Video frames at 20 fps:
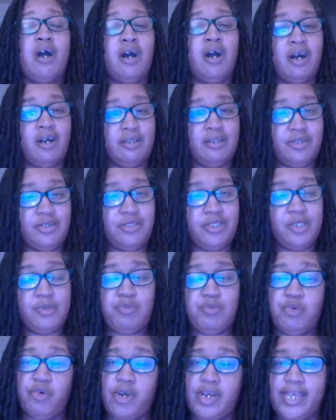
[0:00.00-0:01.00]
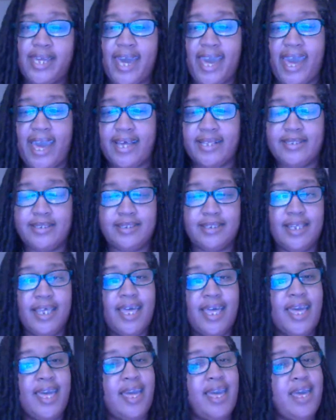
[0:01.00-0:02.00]
under this broadcast
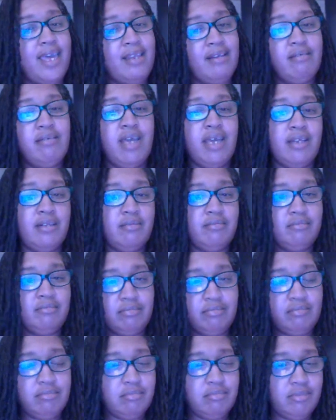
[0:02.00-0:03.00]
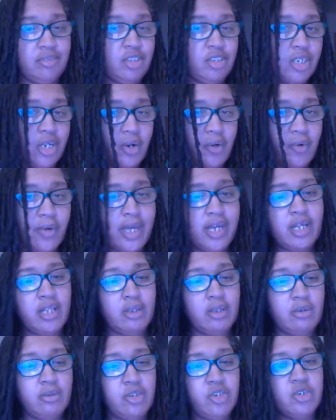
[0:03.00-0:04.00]
and you know,
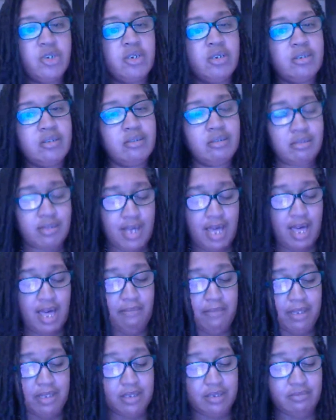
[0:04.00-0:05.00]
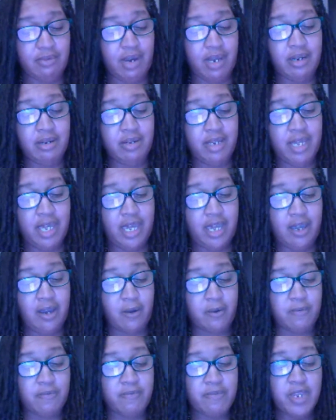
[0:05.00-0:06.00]
include your comments right under
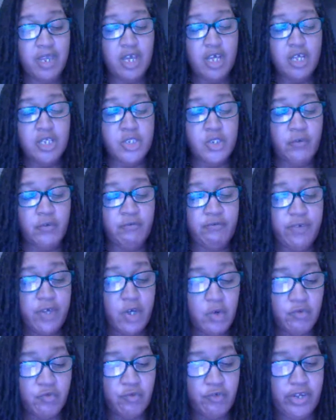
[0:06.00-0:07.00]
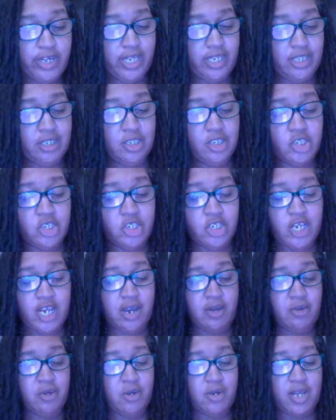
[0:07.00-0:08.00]
here. So feel free to
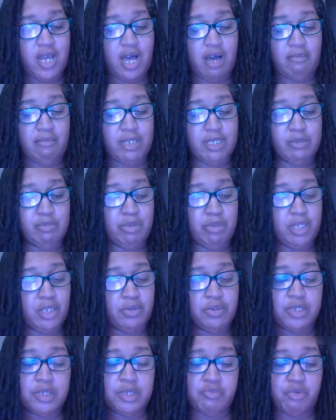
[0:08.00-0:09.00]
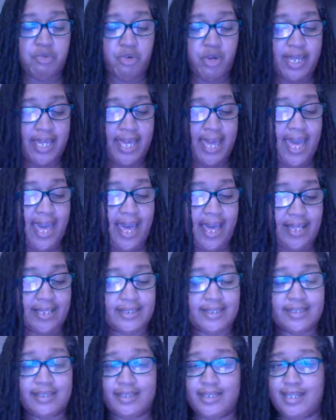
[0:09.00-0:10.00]
share your comments below this
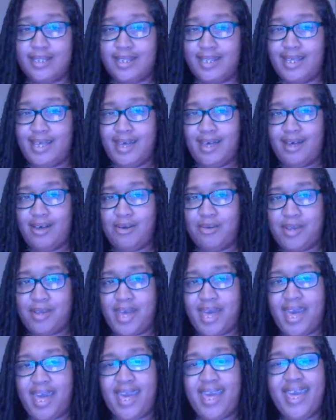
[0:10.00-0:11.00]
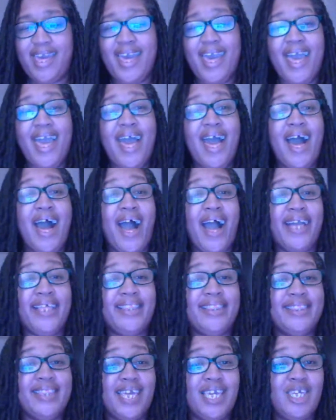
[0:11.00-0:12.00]
broadcast. Okay?
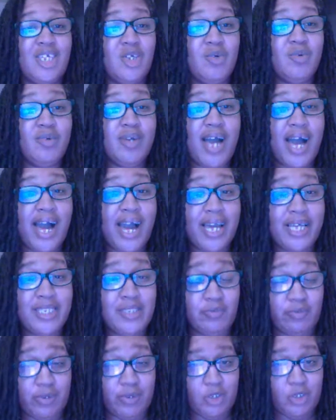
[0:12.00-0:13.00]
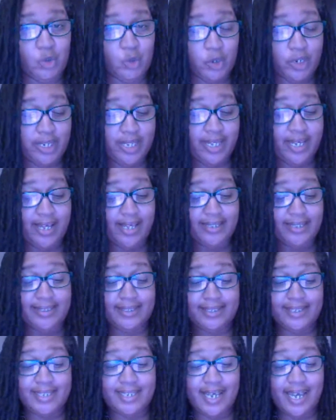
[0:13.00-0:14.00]
I thank you guys for joining
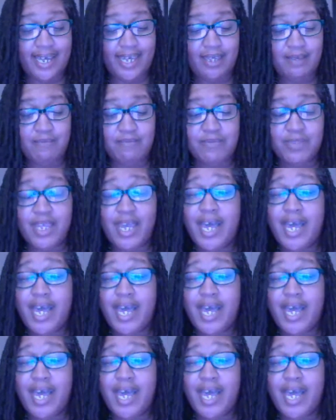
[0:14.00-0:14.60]
us tonight.